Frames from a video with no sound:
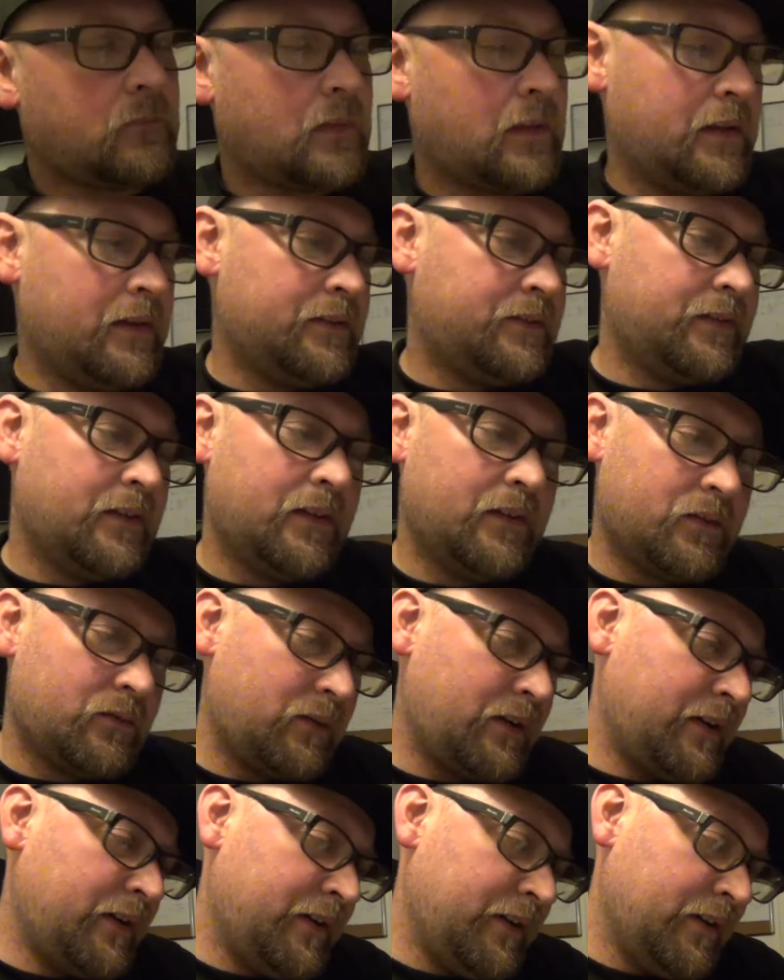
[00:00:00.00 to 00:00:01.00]
It says
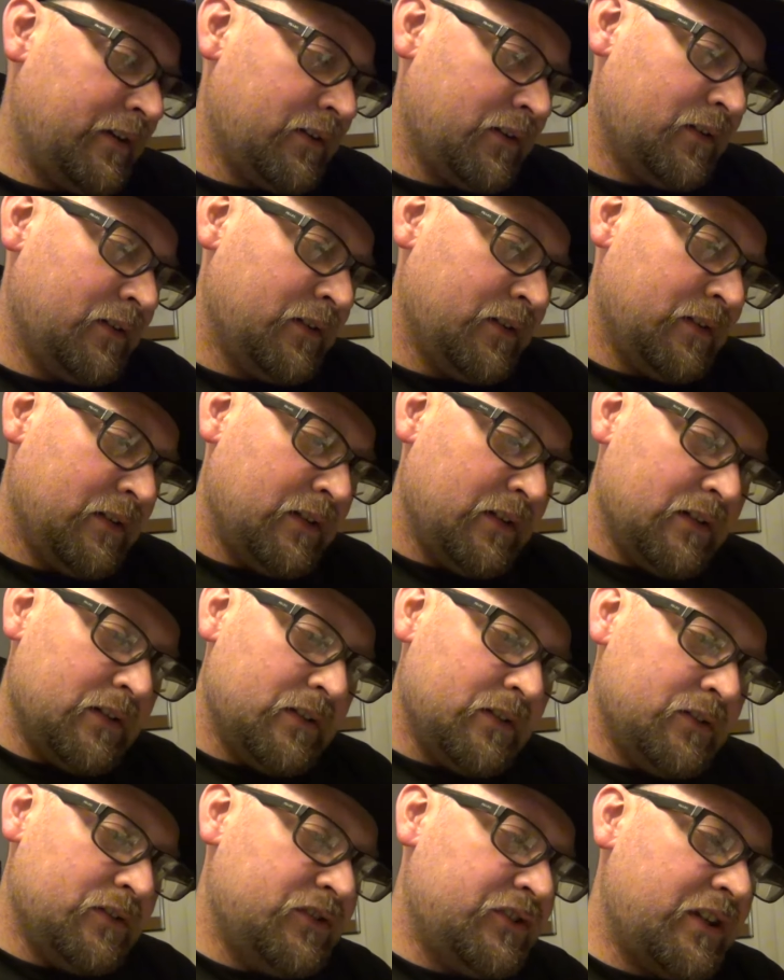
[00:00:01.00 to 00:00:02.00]
right here,
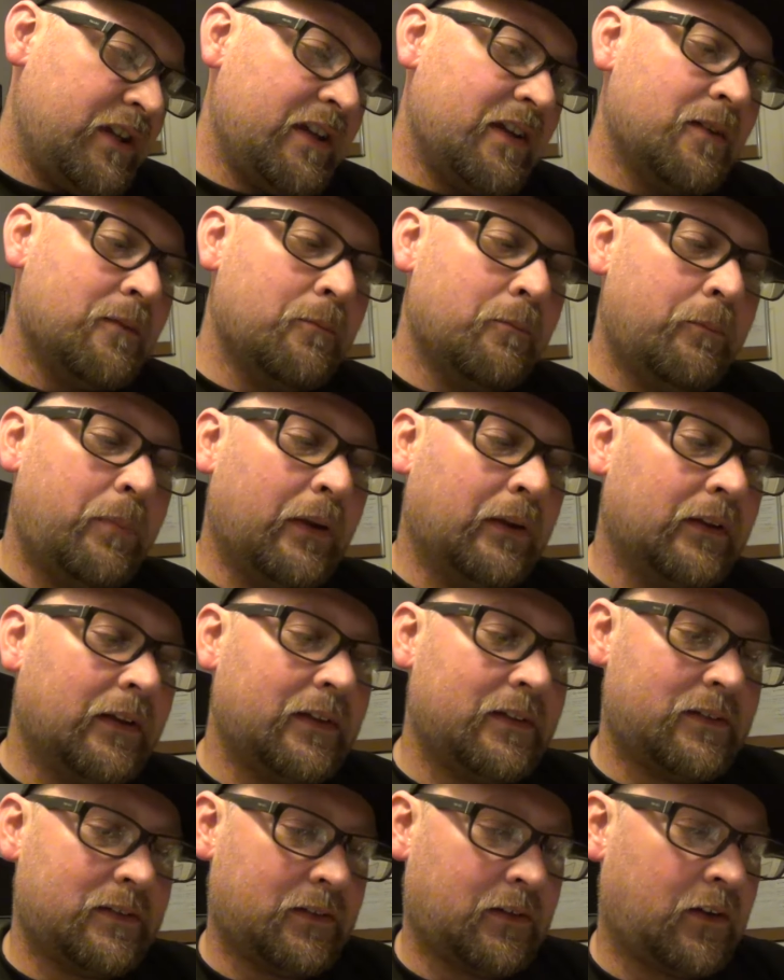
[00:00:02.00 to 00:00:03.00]
GM
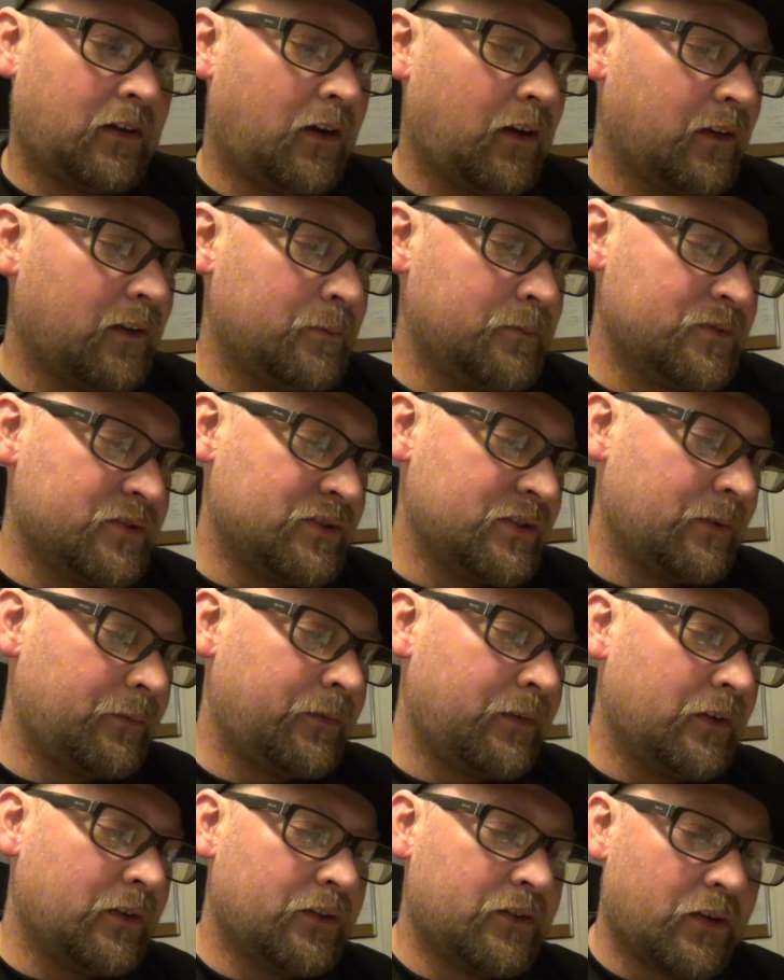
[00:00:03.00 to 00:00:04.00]
billet column
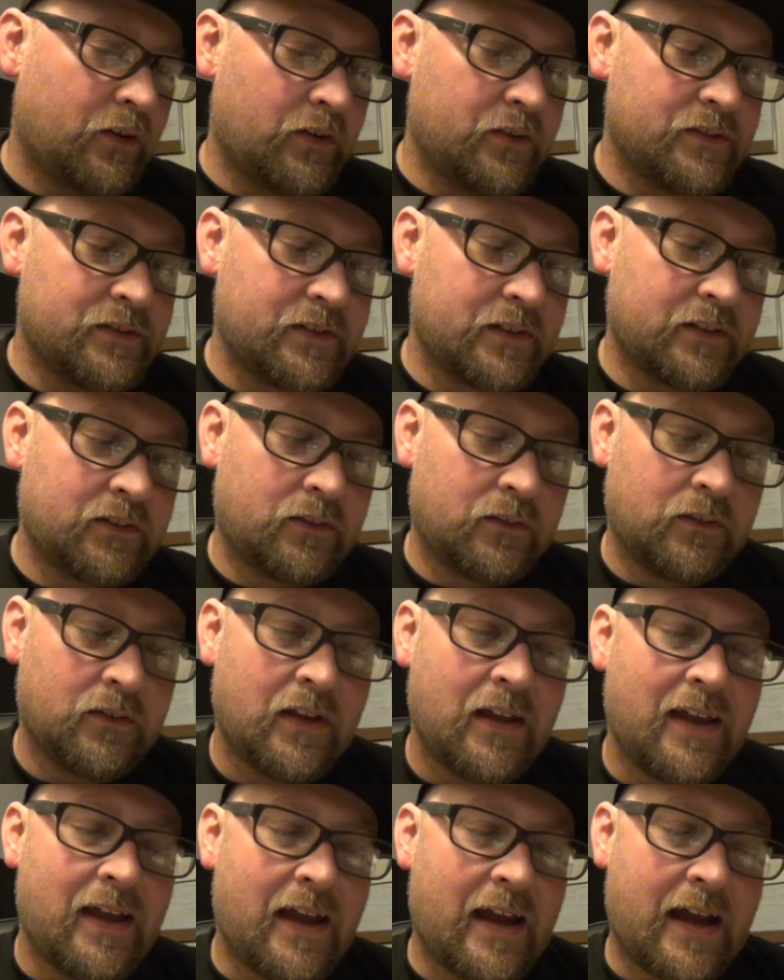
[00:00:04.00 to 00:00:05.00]
shifter, turn signal,
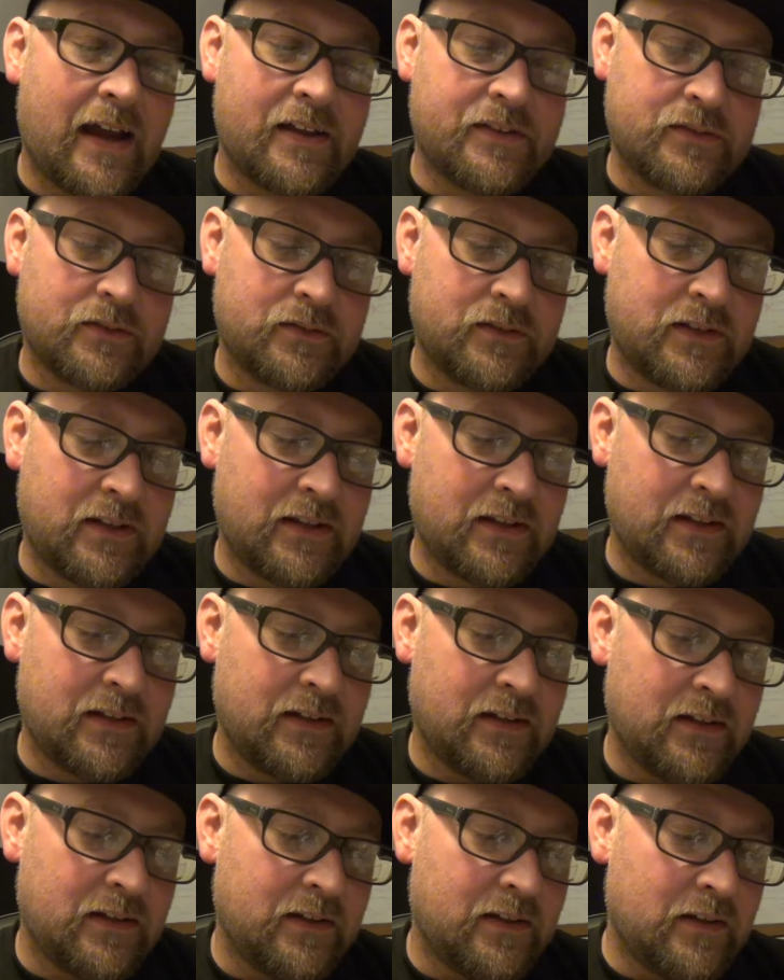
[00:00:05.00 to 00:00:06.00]
hazard kit,
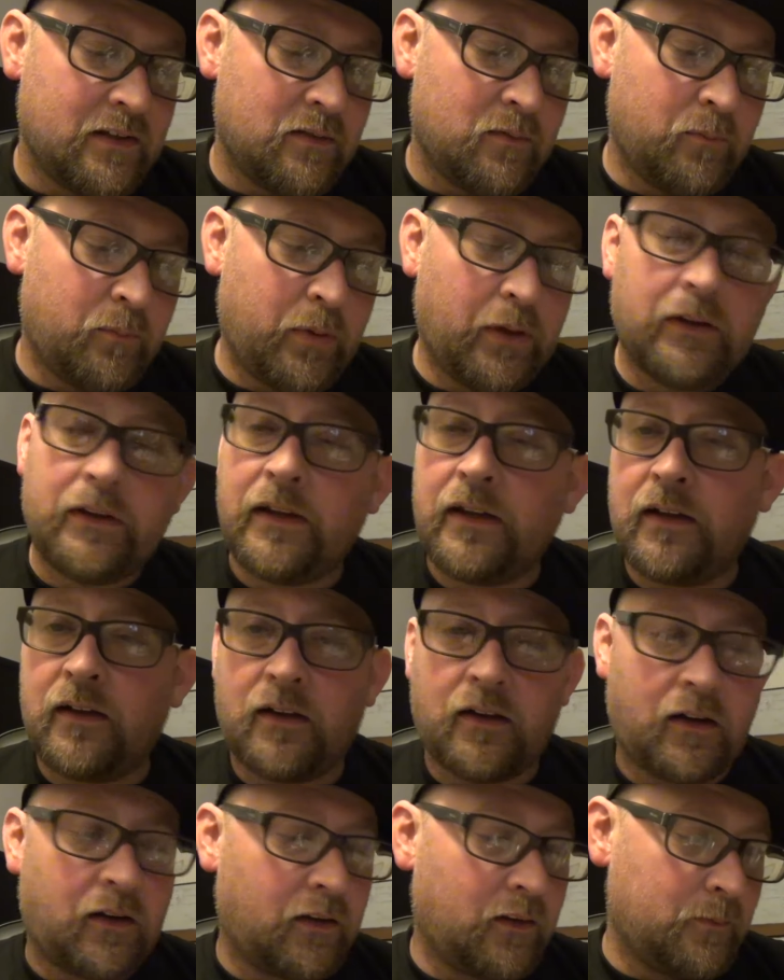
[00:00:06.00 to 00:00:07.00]

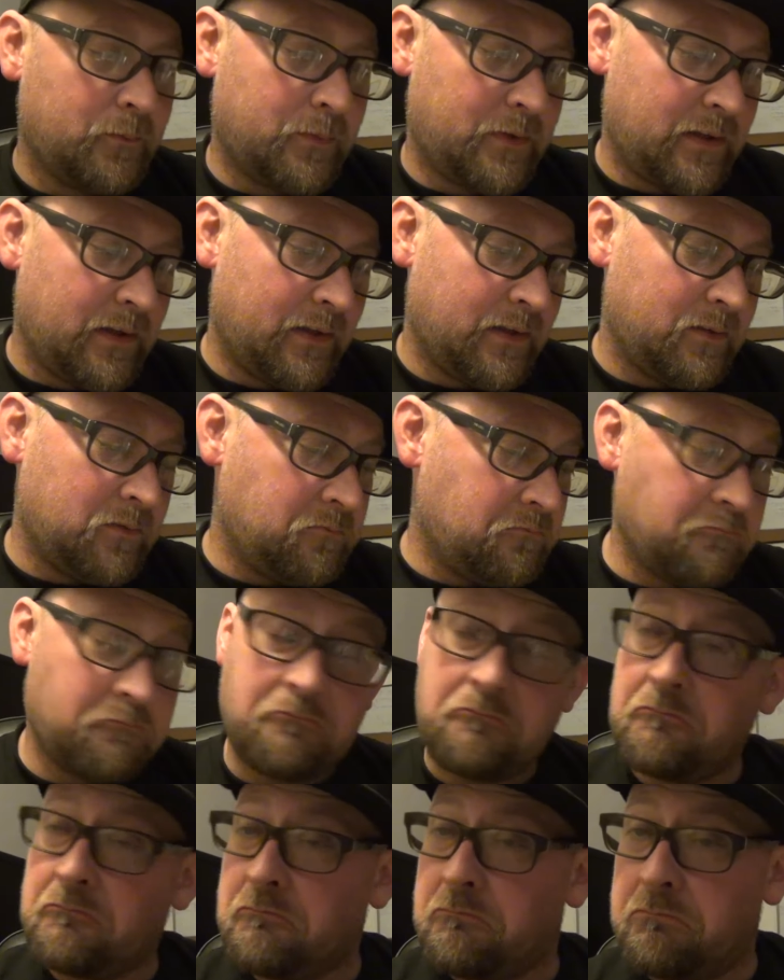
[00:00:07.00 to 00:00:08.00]
billet column kit.
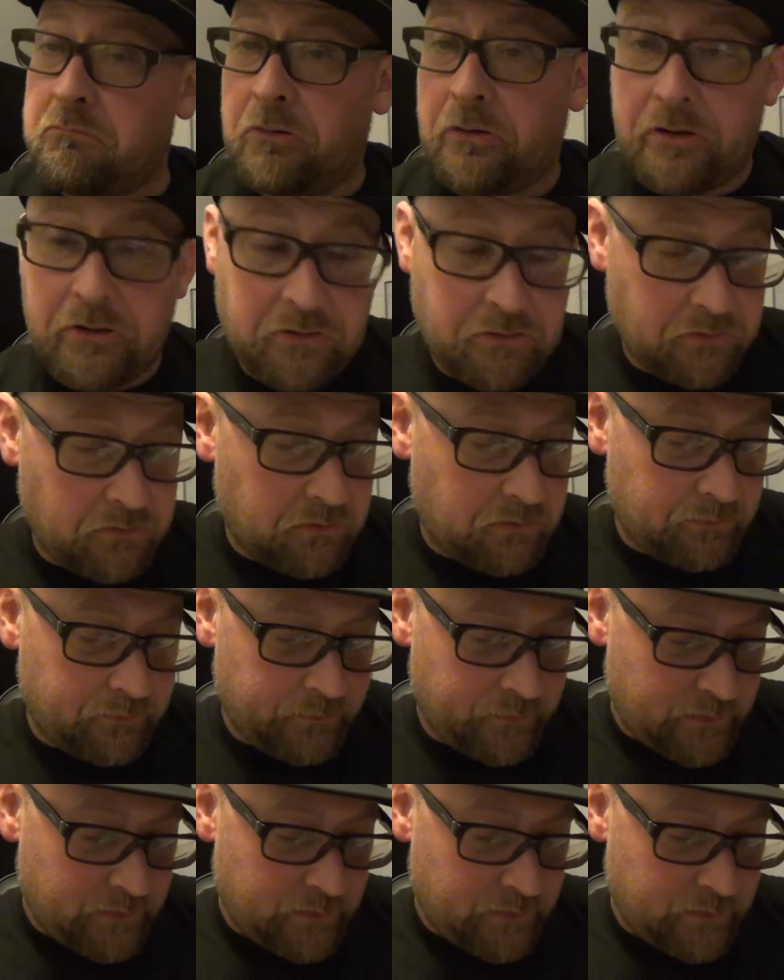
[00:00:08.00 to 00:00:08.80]
Pretty cool.